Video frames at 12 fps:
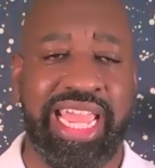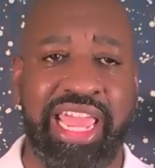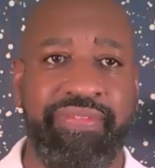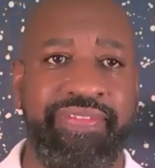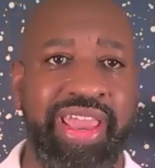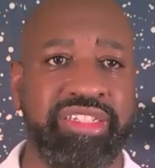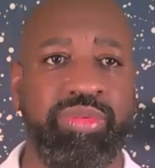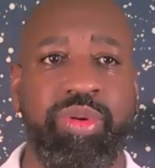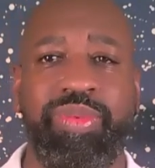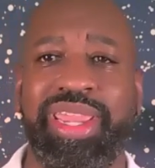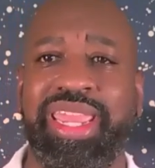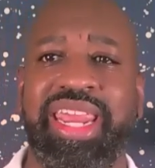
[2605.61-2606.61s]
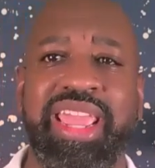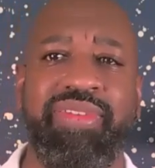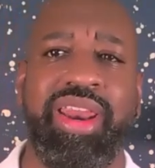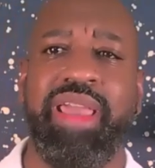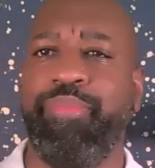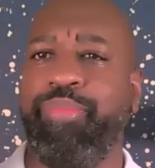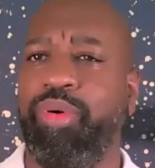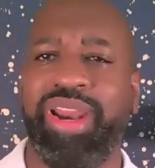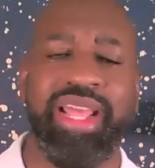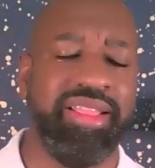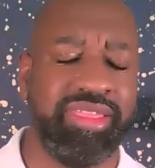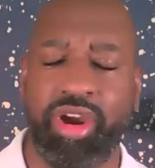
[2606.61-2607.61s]
interface where we can even import
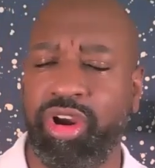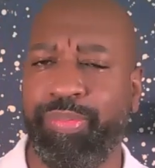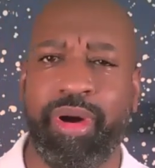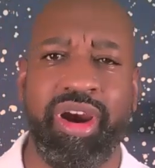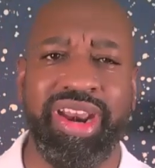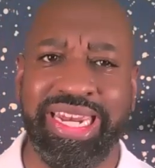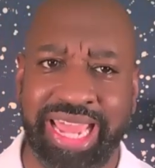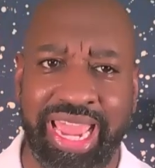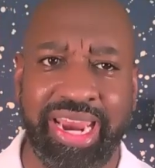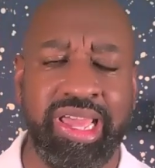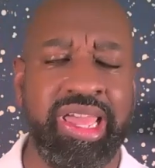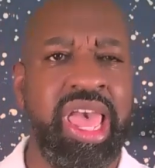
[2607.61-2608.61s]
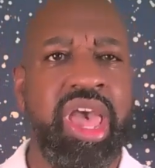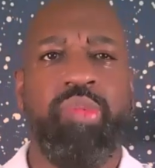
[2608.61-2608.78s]
in third-party data.